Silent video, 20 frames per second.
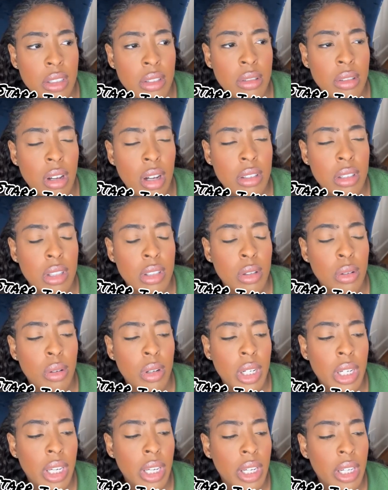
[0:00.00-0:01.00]
I do talk to
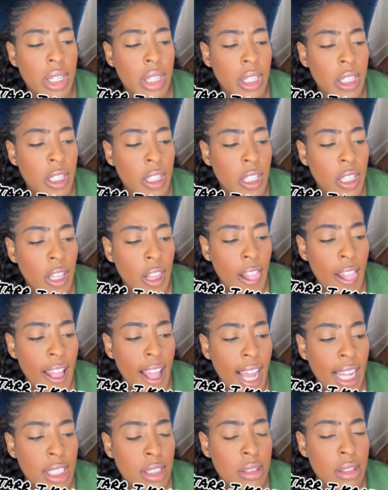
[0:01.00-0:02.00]
Toya.
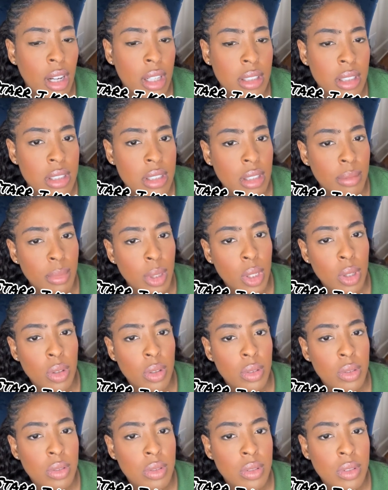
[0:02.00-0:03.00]
I do talk to
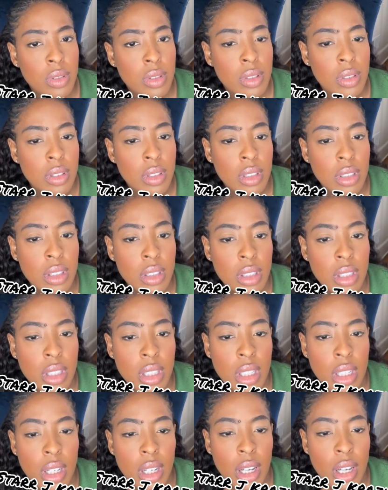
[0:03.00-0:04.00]
Simone.
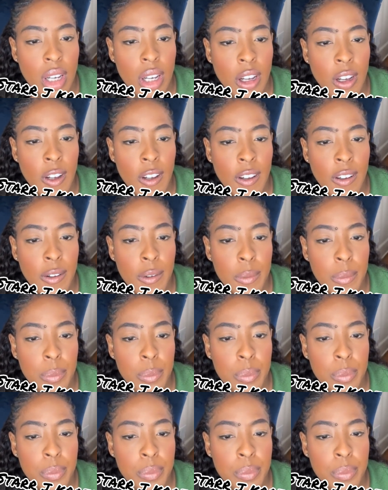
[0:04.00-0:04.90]
What